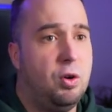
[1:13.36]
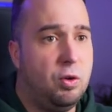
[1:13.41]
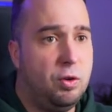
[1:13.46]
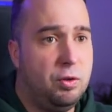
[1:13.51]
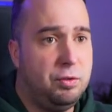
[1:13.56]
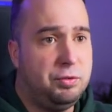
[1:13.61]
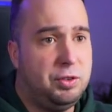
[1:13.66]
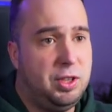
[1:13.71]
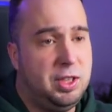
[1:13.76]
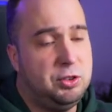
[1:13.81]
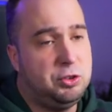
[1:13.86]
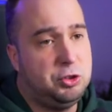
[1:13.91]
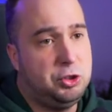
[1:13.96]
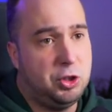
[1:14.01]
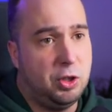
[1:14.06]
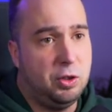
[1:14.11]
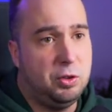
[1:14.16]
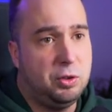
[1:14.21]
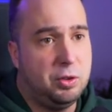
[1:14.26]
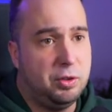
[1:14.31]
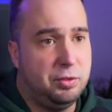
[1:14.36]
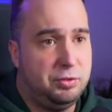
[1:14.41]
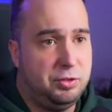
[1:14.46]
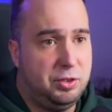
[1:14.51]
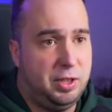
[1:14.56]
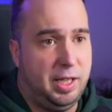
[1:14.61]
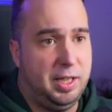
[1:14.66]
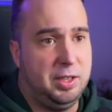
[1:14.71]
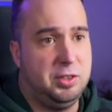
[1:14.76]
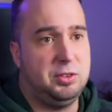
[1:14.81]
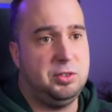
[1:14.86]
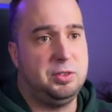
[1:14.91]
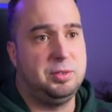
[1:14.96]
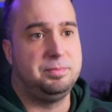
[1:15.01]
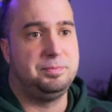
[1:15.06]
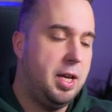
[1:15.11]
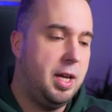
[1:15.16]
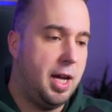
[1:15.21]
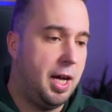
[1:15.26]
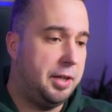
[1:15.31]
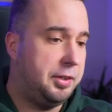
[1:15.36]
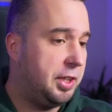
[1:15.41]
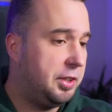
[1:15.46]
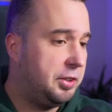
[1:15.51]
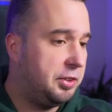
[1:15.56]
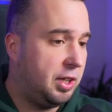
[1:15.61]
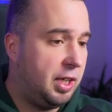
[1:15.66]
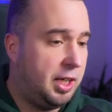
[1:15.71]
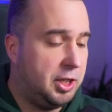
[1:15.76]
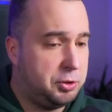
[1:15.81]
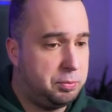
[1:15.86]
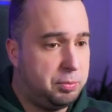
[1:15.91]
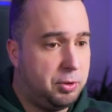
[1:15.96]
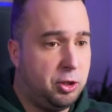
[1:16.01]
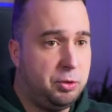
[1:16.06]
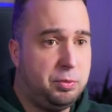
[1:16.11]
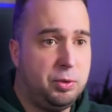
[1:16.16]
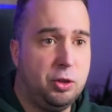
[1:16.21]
of this chunk of text. And then in the last part,